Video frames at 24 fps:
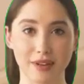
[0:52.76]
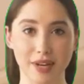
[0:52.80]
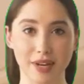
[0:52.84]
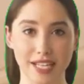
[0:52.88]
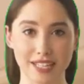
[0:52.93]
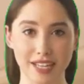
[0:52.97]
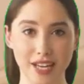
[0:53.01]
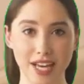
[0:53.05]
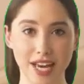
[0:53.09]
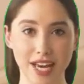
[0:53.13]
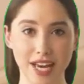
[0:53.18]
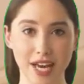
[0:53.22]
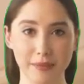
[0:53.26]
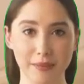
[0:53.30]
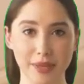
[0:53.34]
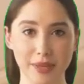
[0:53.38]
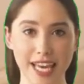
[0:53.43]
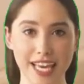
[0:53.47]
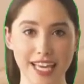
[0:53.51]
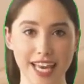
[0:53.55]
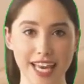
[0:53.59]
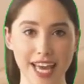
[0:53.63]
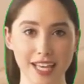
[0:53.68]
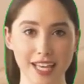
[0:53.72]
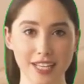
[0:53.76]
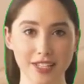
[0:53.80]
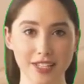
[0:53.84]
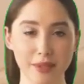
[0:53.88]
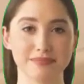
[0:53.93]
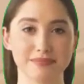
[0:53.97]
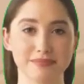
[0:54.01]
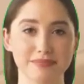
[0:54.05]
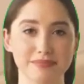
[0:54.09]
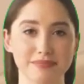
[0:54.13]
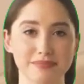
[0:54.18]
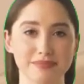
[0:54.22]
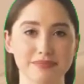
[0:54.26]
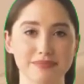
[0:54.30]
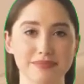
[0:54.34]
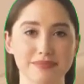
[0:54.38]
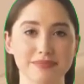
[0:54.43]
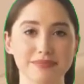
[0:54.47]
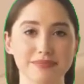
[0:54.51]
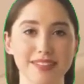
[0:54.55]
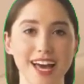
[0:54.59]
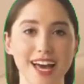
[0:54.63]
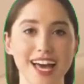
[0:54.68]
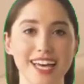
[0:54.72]
that is good, bathroom is
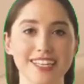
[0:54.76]
clean.